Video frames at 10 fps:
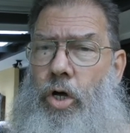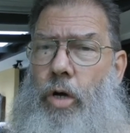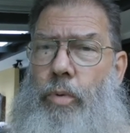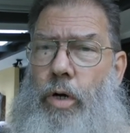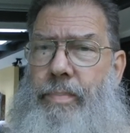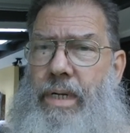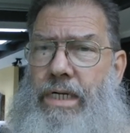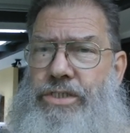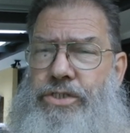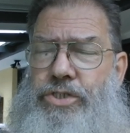I
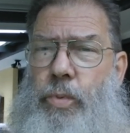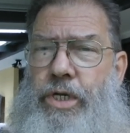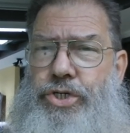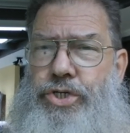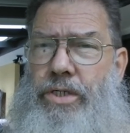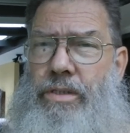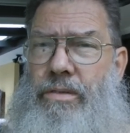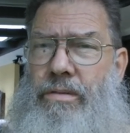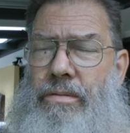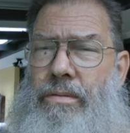bypassed the switch
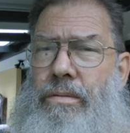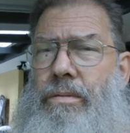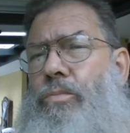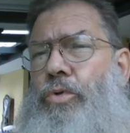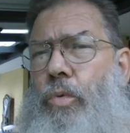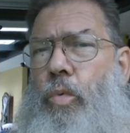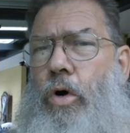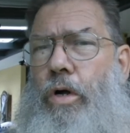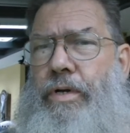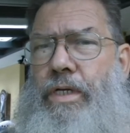with the
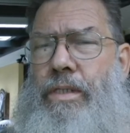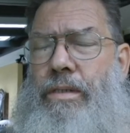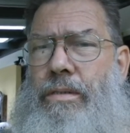wiring